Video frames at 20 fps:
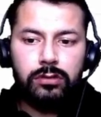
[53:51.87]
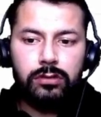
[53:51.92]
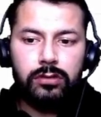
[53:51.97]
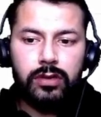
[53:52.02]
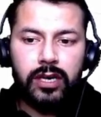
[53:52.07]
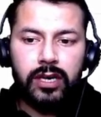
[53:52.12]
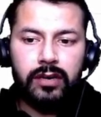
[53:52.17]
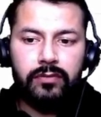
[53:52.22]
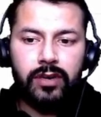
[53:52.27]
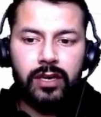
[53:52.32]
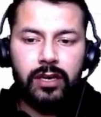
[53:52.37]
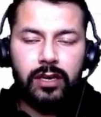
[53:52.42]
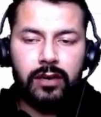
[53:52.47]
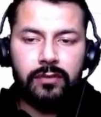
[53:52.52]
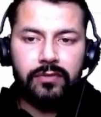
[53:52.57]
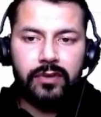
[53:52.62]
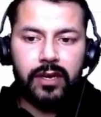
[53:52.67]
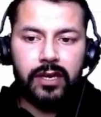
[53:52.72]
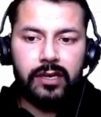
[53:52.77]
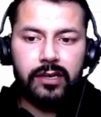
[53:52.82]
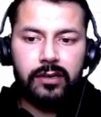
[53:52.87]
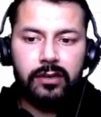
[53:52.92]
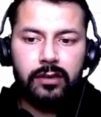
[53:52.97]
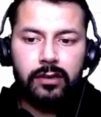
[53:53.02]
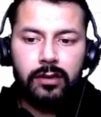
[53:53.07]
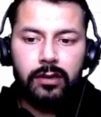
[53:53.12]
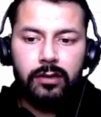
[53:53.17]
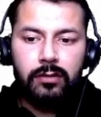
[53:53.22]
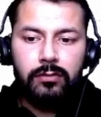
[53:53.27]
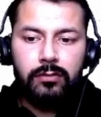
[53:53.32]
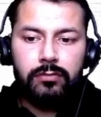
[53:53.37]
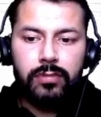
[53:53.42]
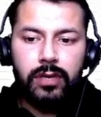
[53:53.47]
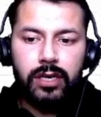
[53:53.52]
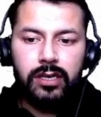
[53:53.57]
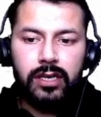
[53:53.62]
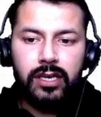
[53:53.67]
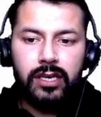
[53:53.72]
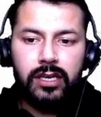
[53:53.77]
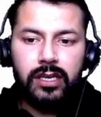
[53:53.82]
it will affect. But
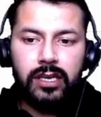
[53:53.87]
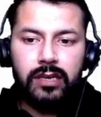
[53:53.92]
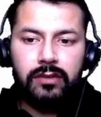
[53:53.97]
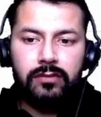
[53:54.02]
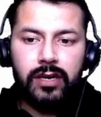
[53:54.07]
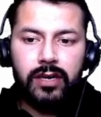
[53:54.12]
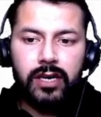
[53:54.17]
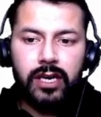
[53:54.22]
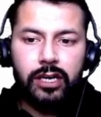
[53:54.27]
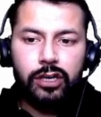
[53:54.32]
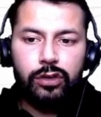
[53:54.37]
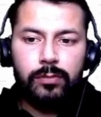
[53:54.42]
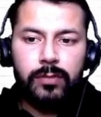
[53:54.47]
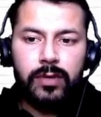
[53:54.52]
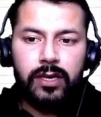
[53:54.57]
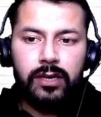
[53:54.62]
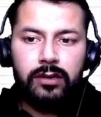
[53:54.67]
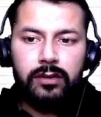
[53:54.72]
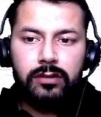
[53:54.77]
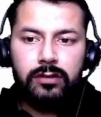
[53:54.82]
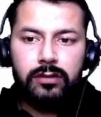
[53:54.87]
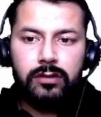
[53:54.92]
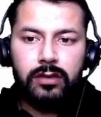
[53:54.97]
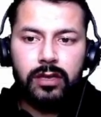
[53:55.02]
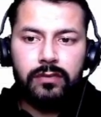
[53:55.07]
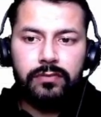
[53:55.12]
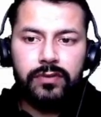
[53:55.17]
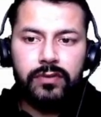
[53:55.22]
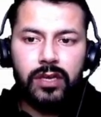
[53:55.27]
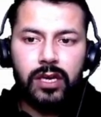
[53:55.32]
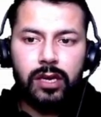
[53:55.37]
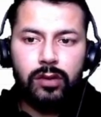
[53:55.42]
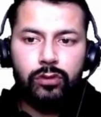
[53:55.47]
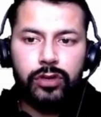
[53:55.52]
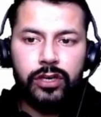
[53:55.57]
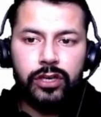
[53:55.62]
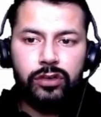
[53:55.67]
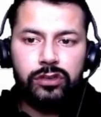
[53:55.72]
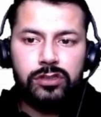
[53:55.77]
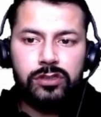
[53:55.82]
in keyword argument, if we are
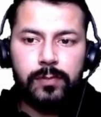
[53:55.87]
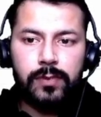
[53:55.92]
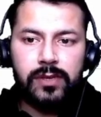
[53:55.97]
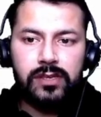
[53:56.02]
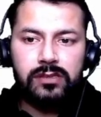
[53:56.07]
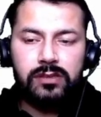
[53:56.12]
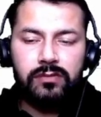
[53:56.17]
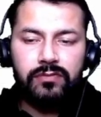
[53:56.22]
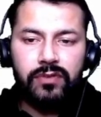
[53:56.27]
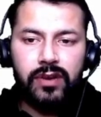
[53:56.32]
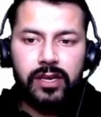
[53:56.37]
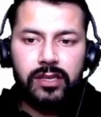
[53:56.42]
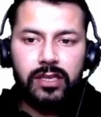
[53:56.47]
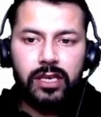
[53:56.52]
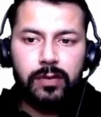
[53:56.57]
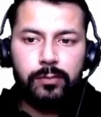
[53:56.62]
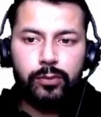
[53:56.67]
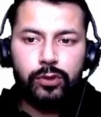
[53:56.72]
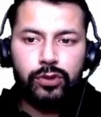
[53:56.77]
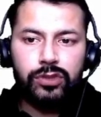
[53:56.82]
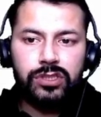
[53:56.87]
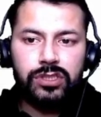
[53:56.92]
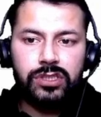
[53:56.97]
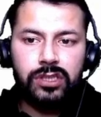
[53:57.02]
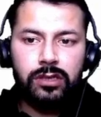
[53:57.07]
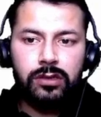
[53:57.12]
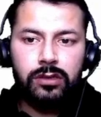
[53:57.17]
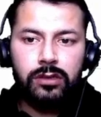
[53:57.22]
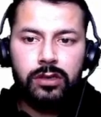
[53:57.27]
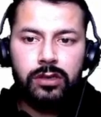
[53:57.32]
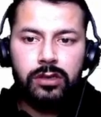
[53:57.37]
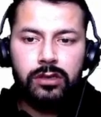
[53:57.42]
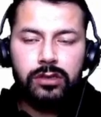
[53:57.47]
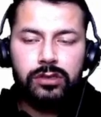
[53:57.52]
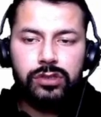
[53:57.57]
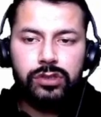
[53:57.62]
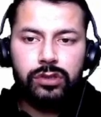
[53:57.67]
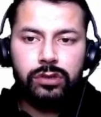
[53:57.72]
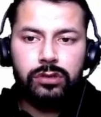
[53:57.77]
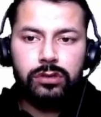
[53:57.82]
going to specify their position,
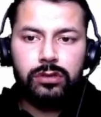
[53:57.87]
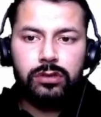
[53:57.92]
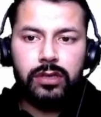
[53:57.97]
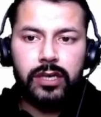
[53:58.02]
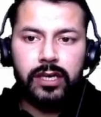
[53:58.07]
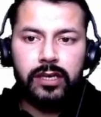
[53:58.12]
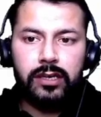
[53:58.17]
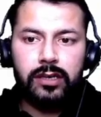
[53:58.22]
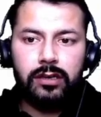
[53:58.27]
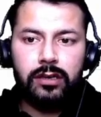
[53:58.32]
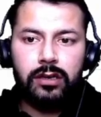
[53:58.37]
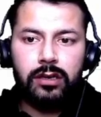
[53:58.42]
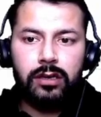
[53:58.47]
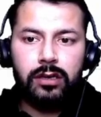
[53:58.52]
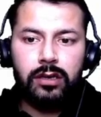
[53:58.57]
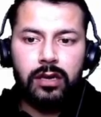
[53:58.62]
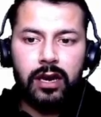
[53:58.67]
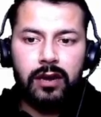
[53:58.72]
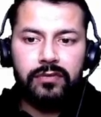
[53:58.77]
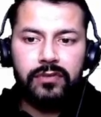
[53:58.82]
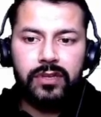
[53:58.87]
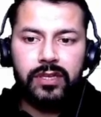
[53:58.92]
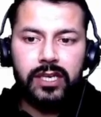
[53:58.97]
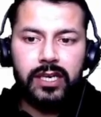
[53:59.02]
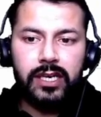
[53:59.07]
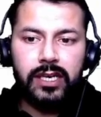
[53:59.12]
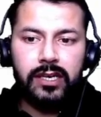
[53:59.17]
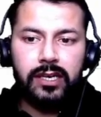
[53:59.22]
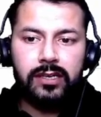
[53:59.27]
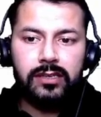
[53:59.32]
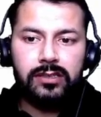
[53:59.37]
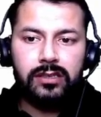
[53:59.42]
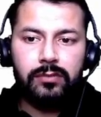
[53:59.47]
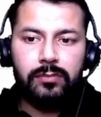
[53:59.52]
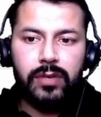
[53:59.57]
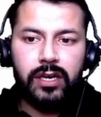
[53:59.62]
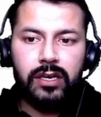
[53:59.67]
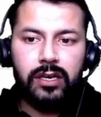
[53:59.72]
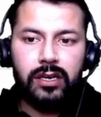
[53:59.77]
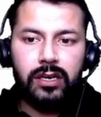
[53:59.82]
so it after that it doesn't
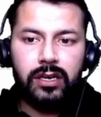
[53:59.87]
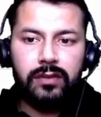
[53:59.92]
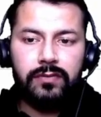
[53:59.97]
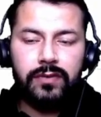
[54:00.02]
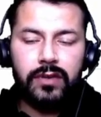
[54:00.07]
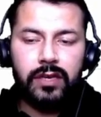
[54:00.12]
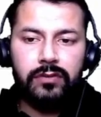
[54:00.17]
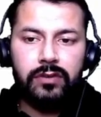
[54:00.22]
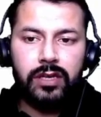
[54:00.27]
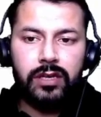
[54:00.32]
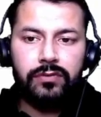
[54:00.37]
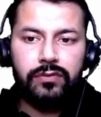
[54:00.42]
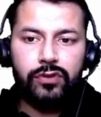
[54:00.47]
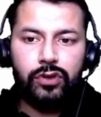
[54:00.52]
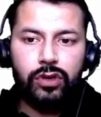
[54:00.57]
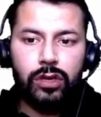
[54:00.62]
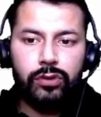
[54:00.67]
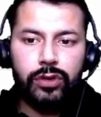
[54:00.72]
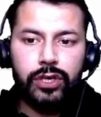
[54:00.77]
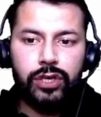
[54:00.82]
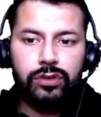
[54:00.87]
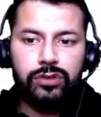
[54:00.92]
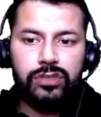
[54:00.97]
matter if even if you are going to